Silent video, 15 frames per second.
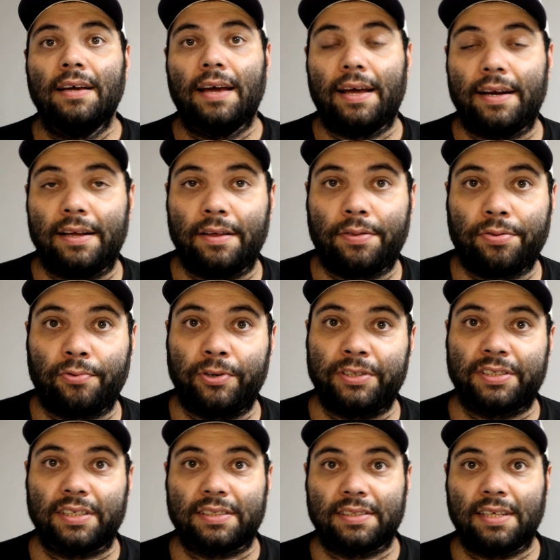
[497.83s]
a
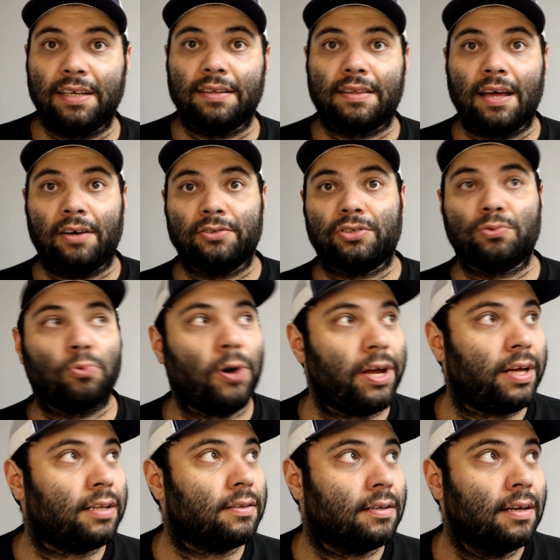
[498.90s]
3/16 ounce
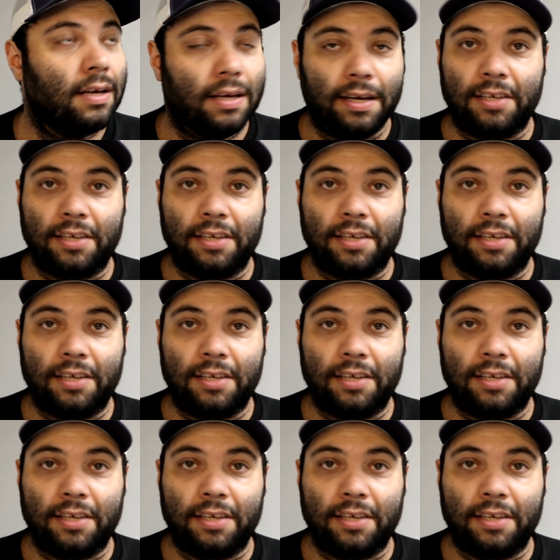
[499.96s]
weight.